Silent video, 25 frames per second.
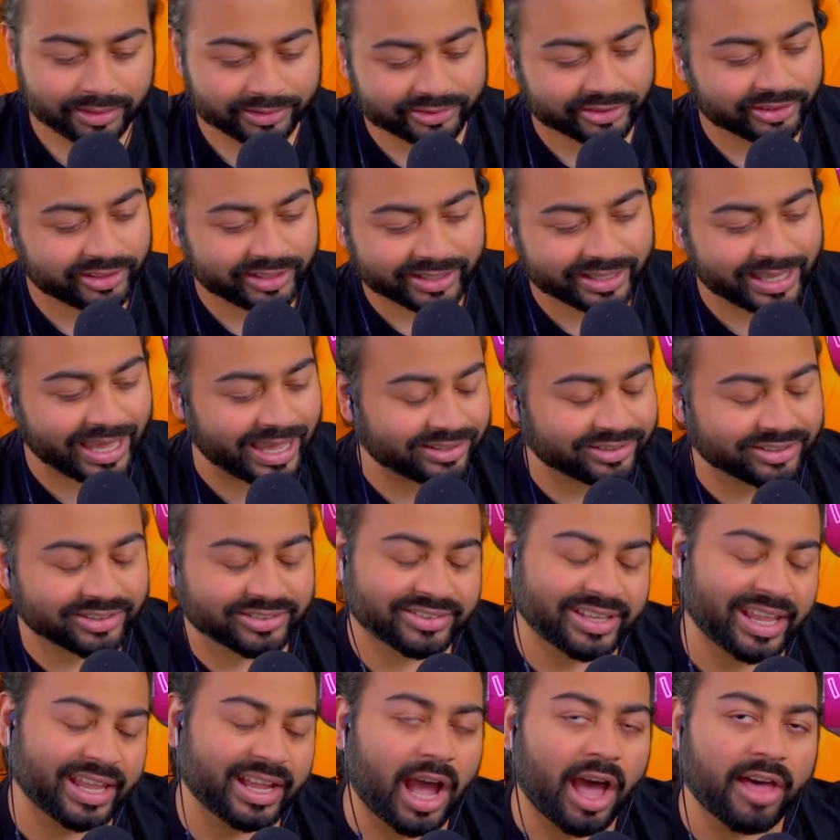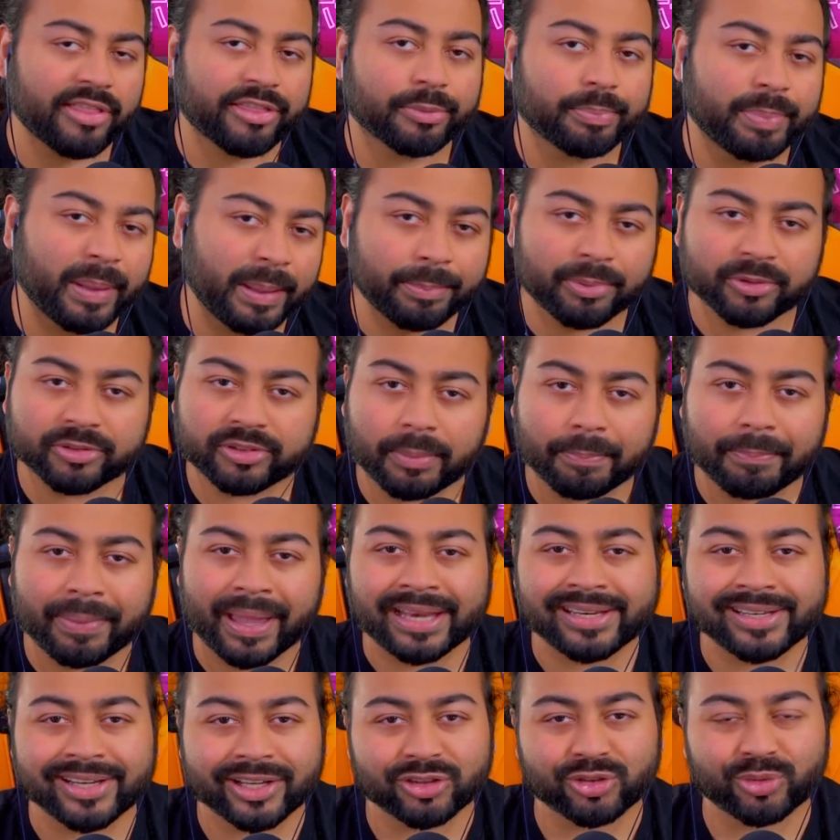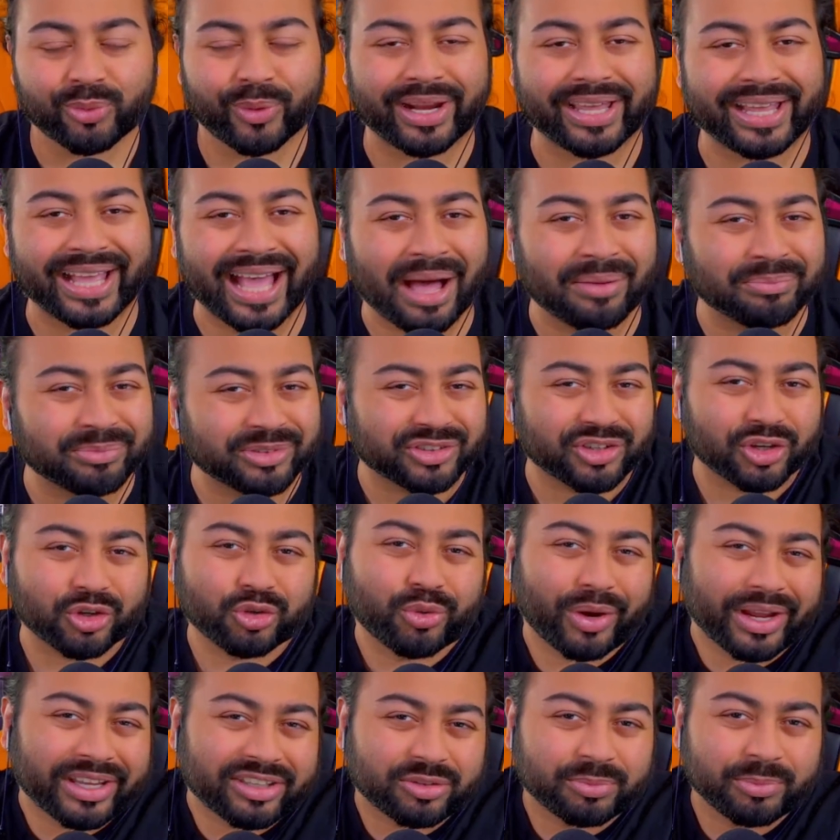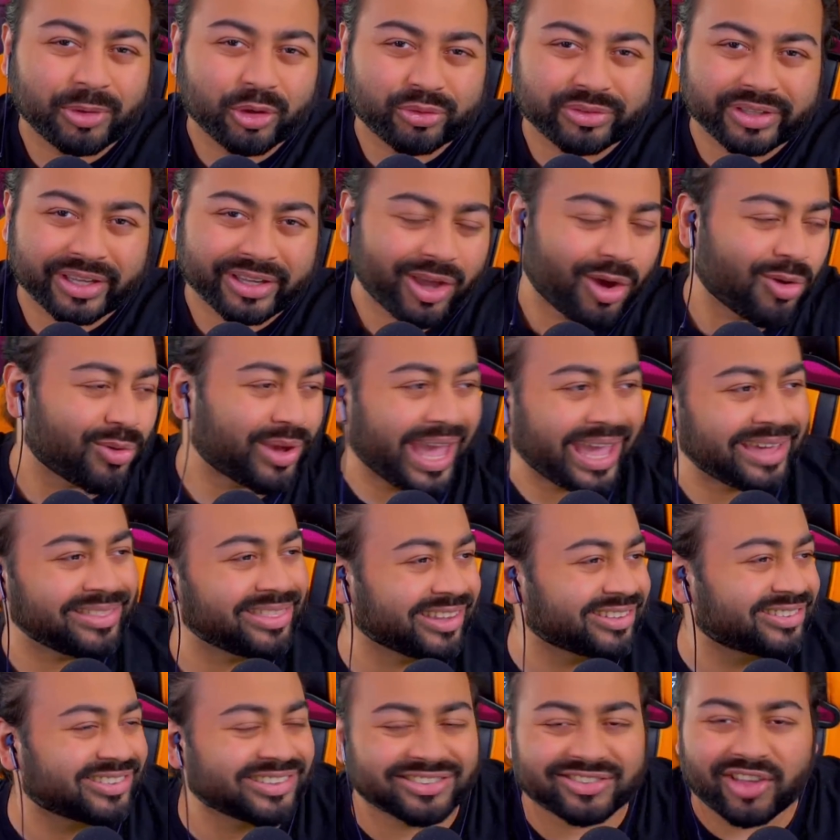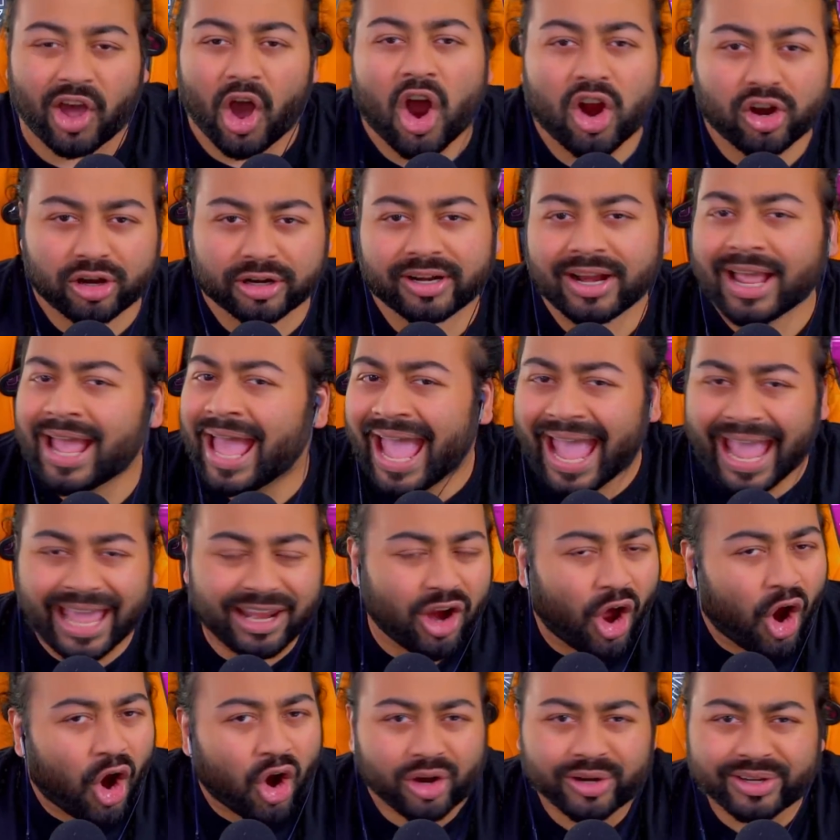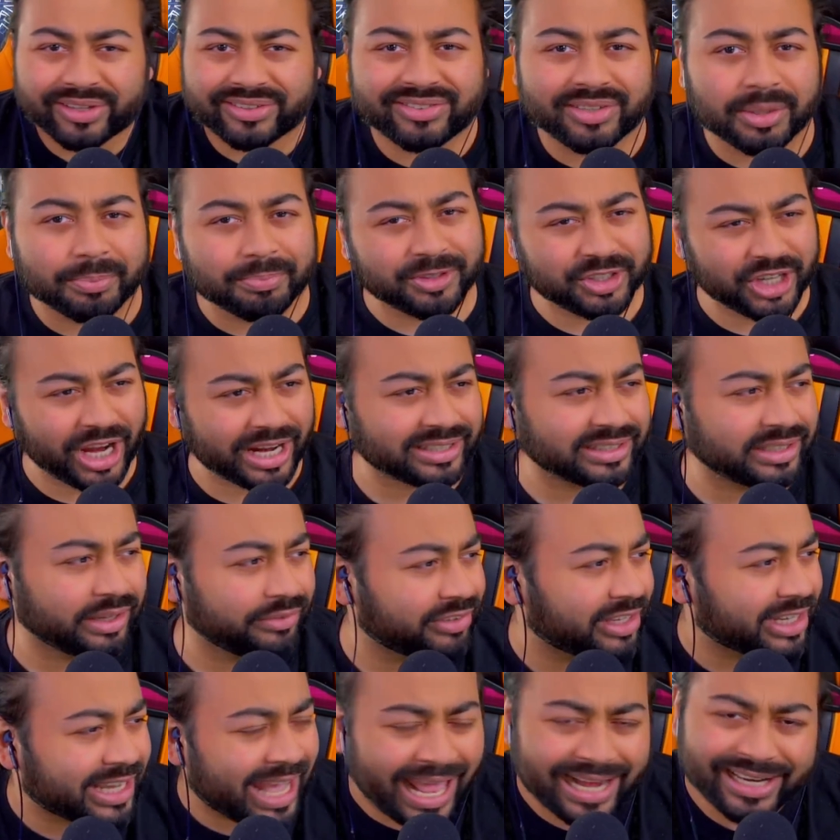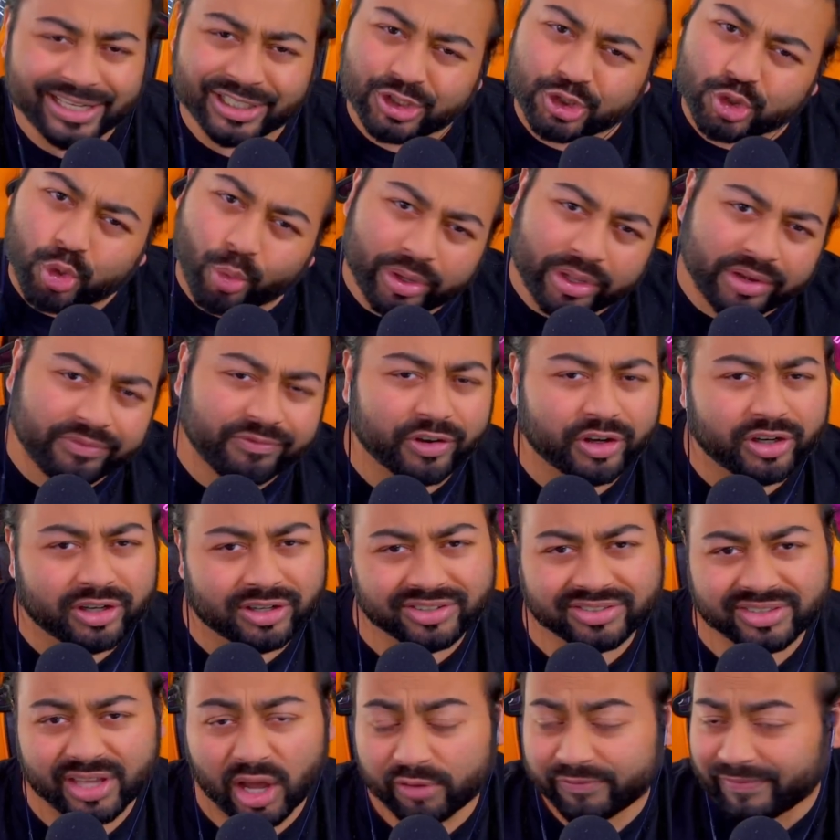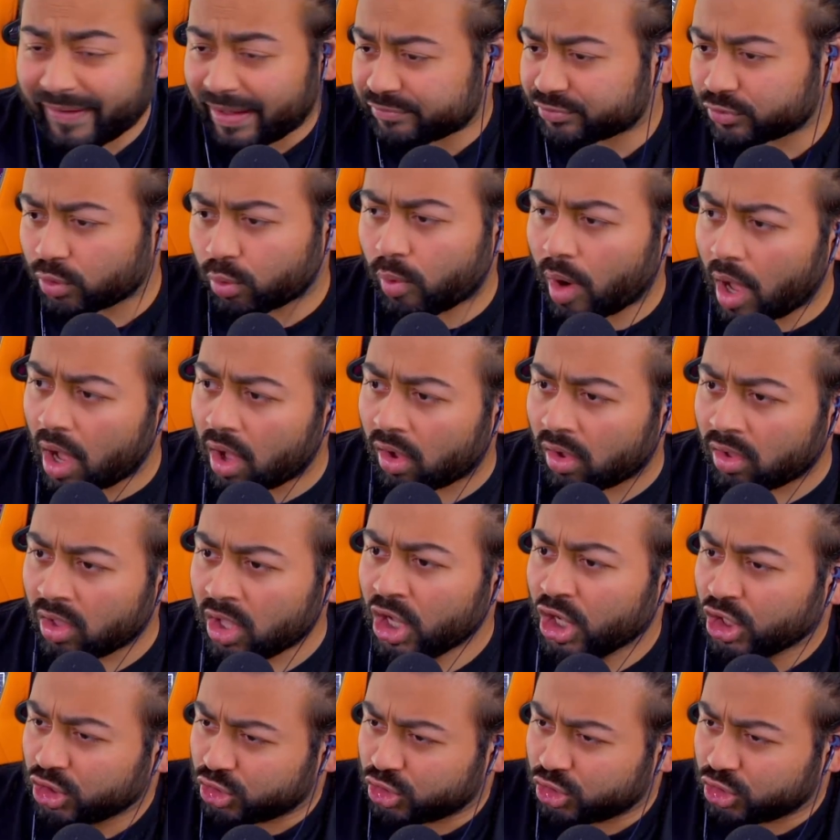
Listen, you can't just take other people's opinions when it comes to Drake's music, okay? This is art, and art is subjective. You gotta enjoy it for yourself, after all.